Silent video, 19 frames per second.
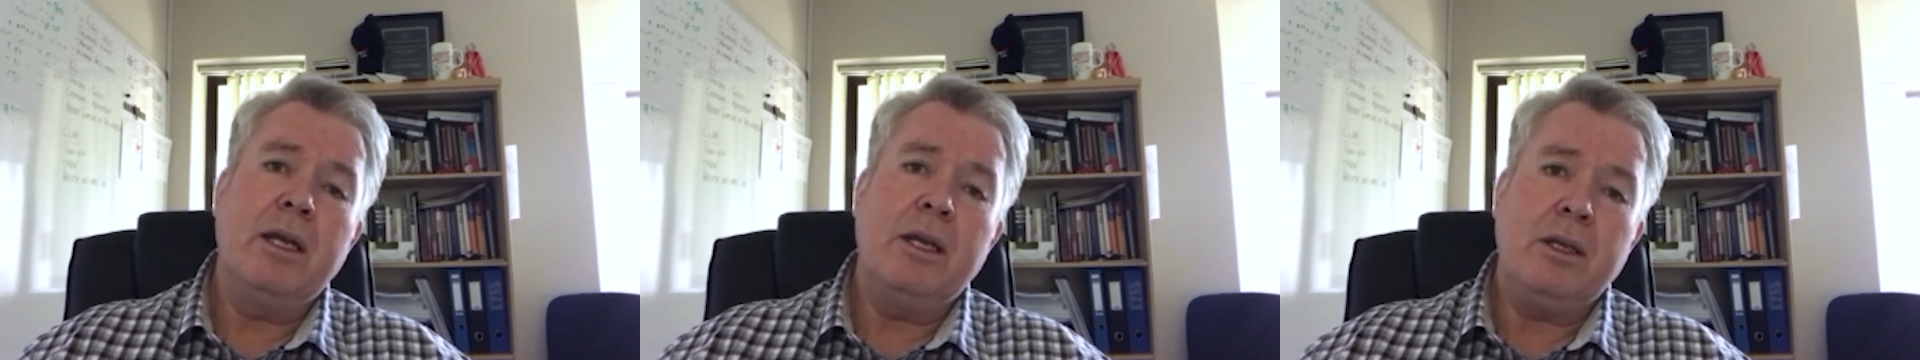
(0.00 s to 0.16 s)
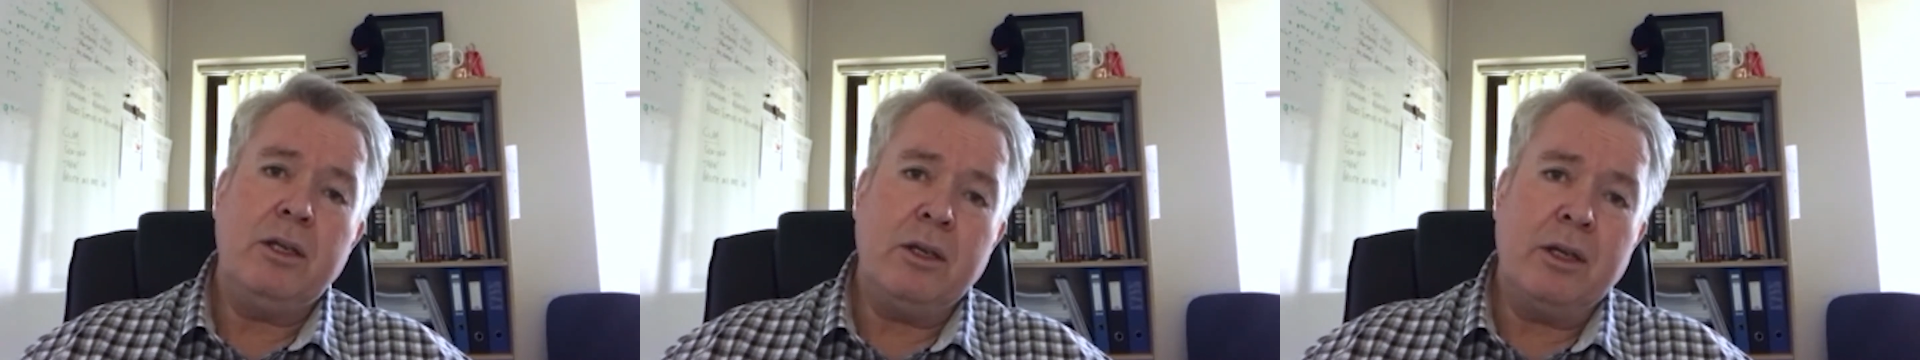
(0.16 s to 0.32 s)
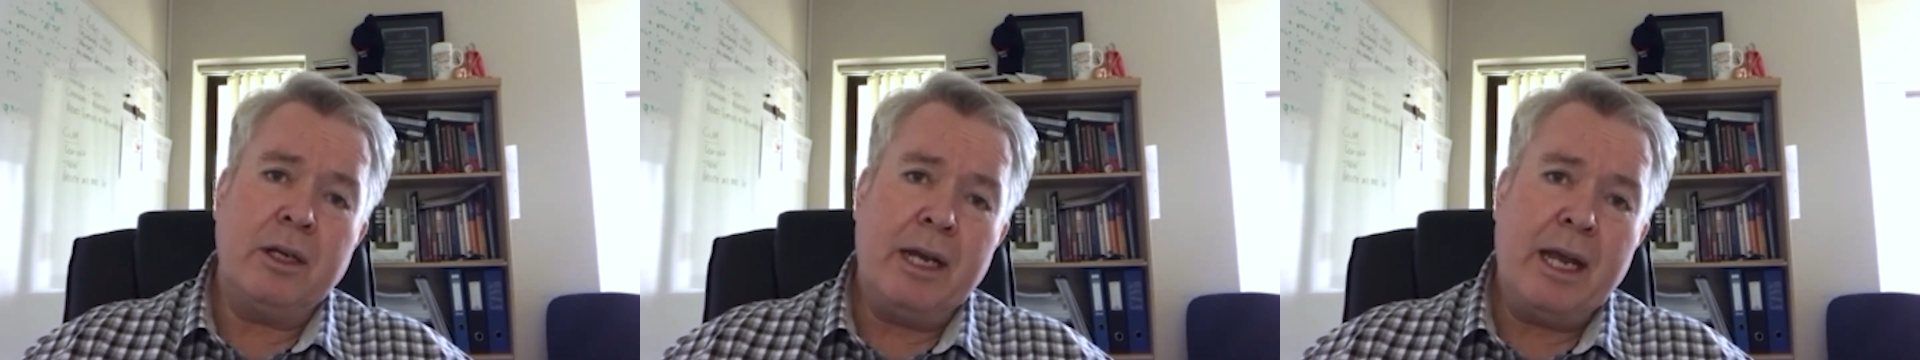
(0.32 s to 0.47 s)

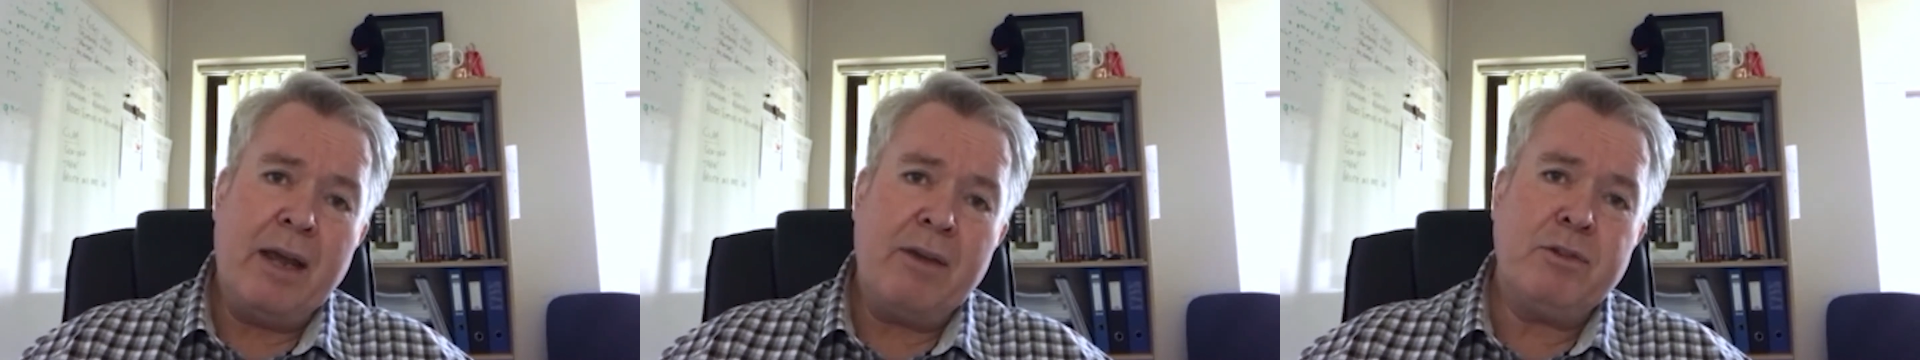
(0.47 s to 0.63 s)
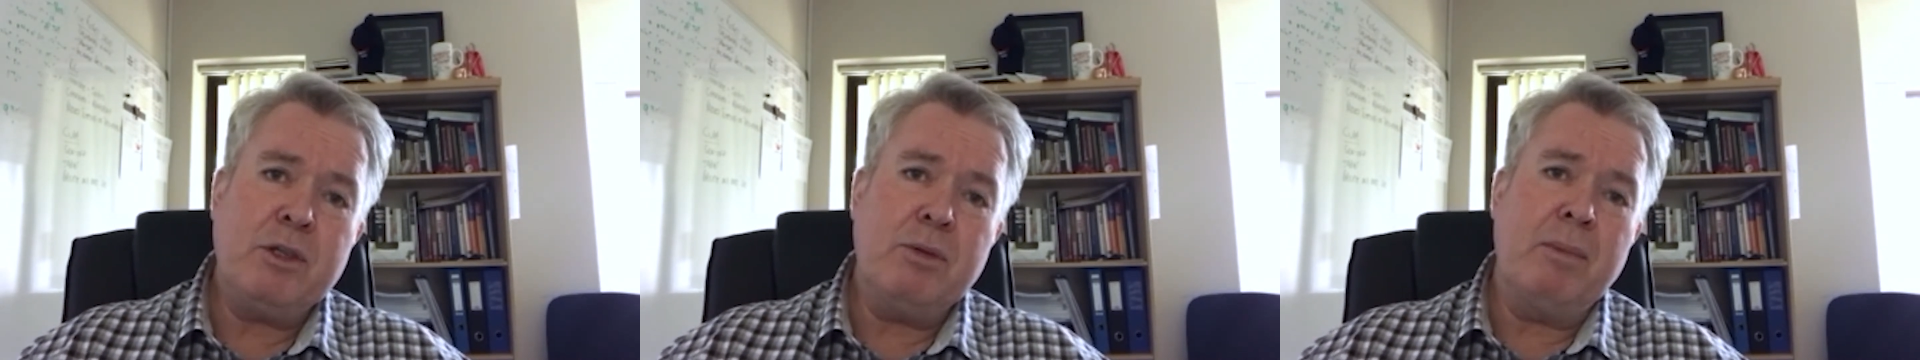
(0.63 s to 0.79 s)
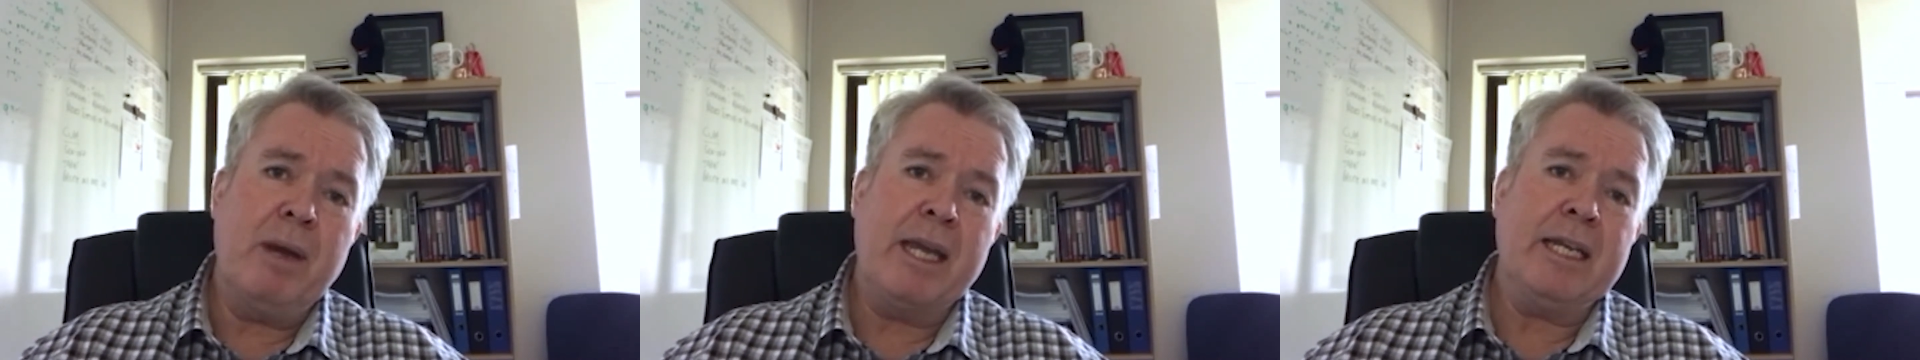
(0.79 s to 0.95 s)
you're going to have
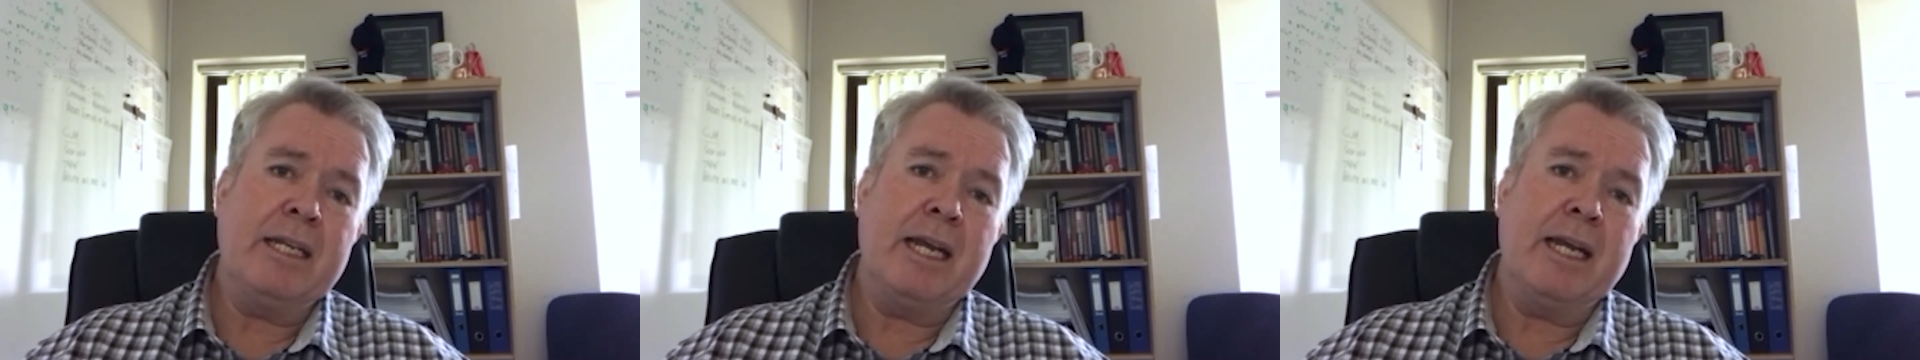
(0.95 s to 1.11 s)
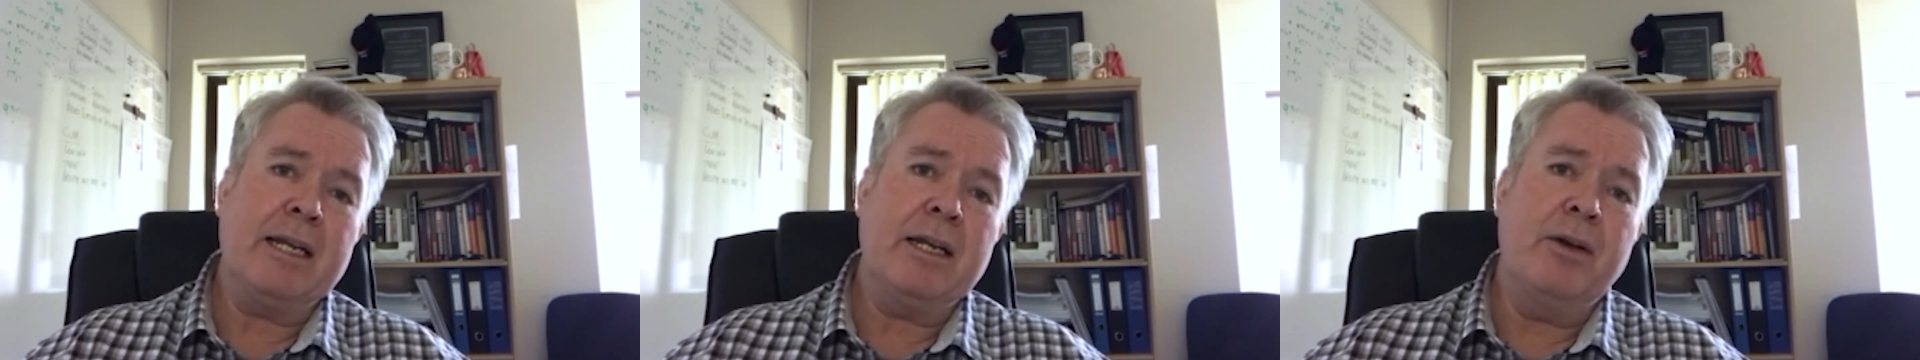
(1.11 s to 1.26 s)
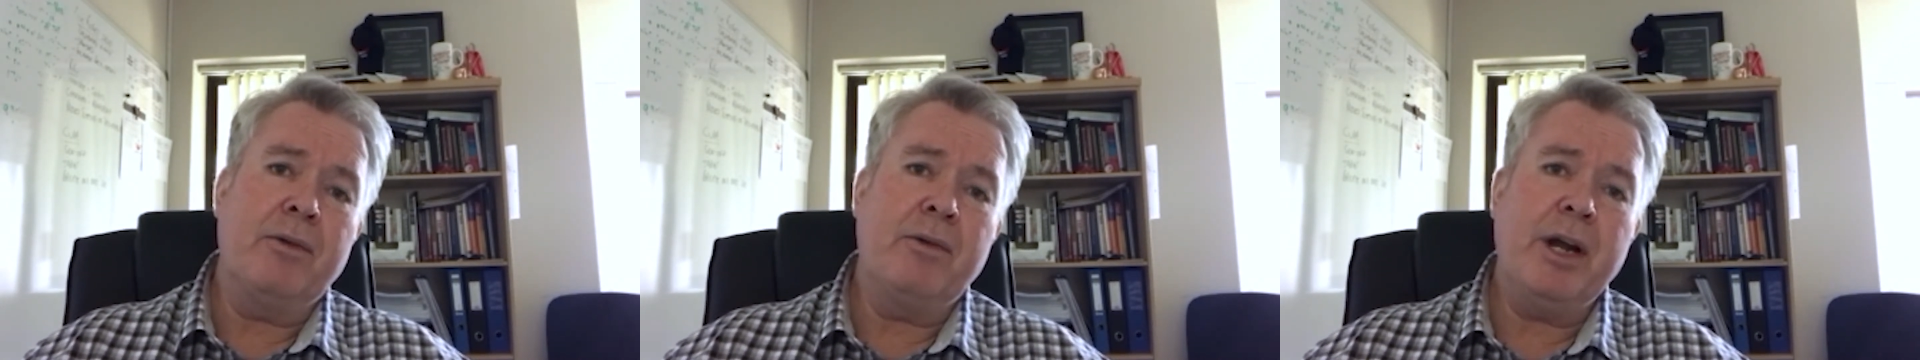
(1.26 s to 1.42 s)
to make a
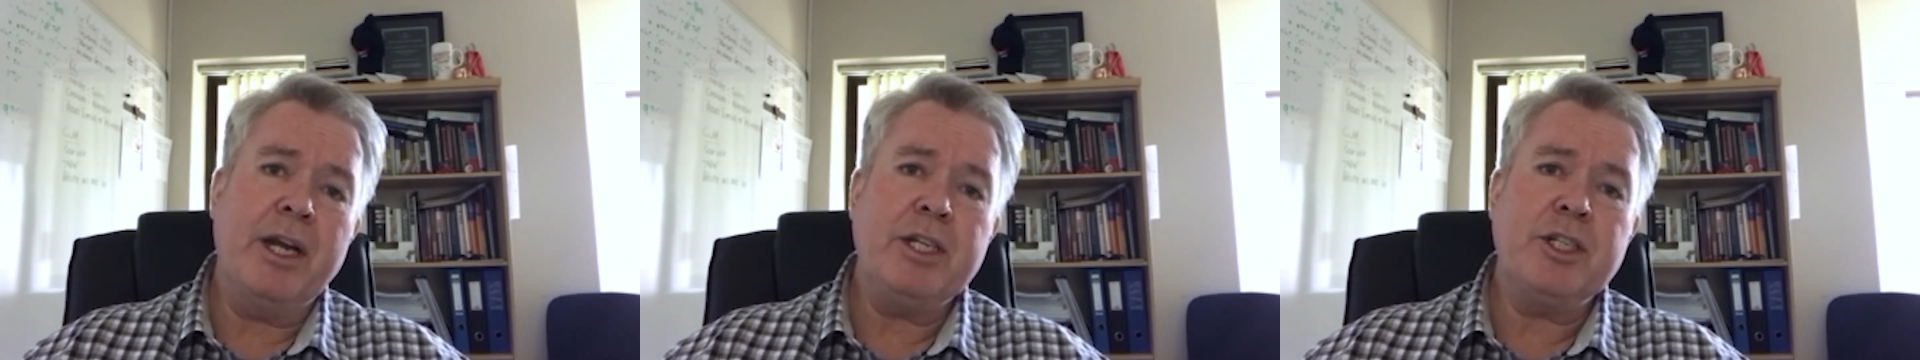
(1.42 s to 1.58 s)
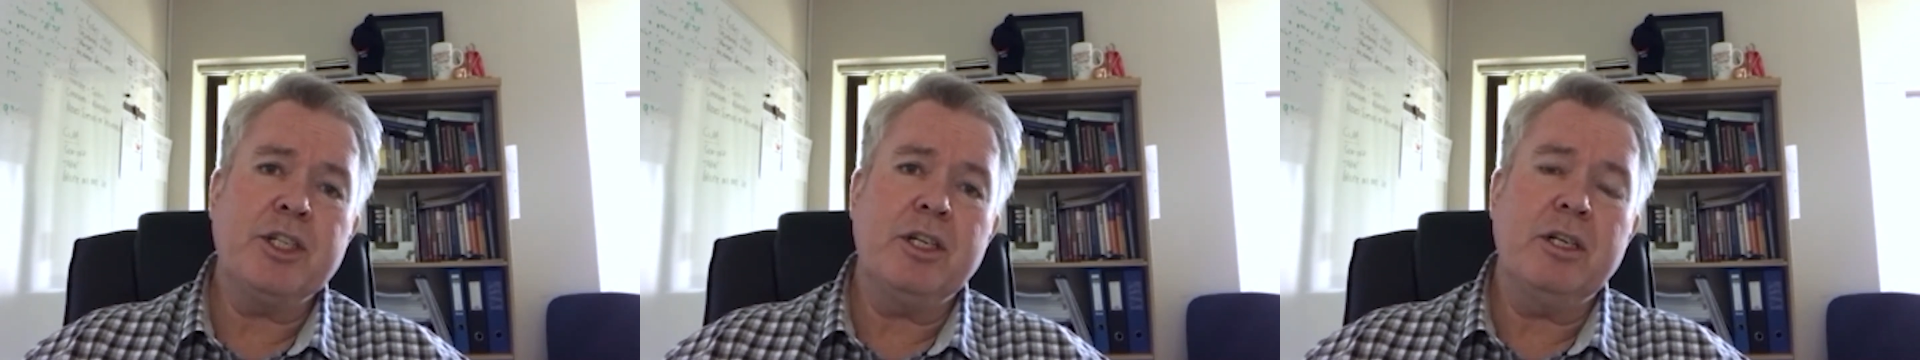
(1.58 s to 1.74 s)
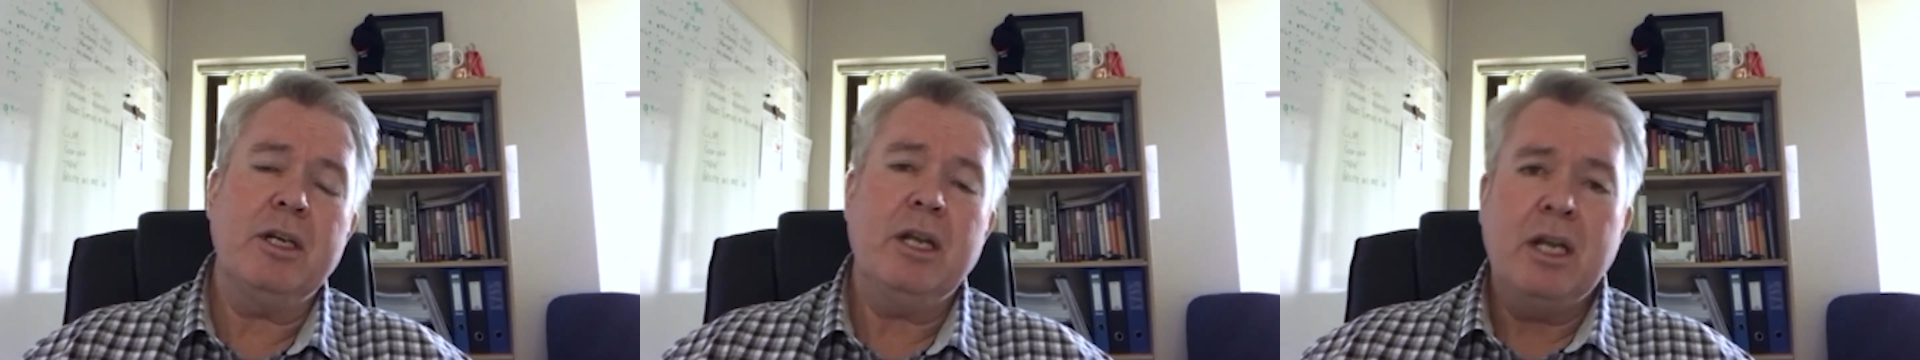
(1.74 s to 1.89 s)

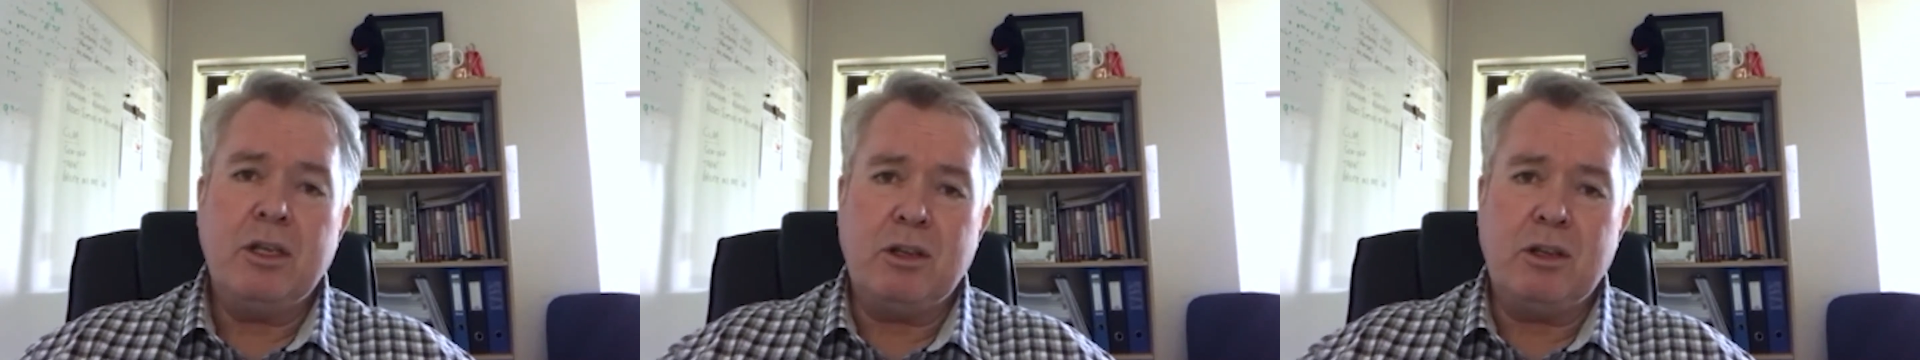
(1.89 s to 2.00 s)
declaration.